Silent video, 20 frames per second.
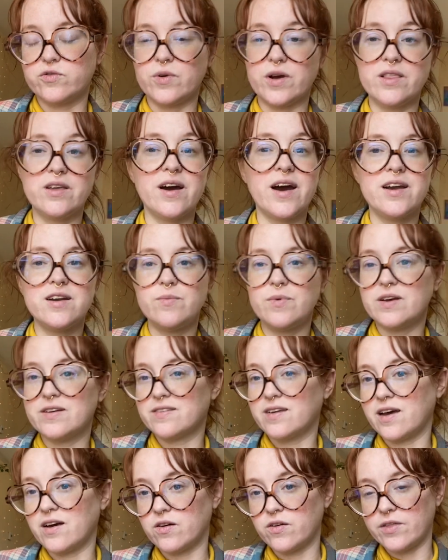right? There had to be a
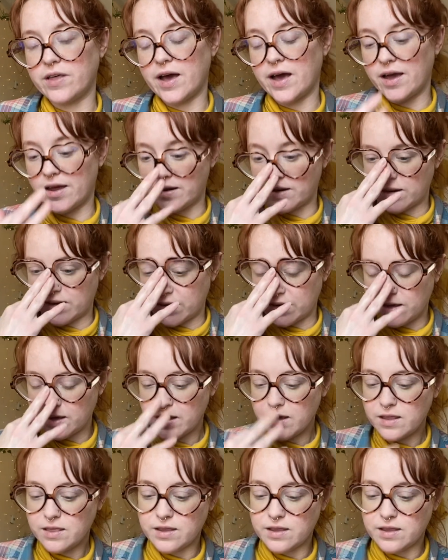cycle that ended.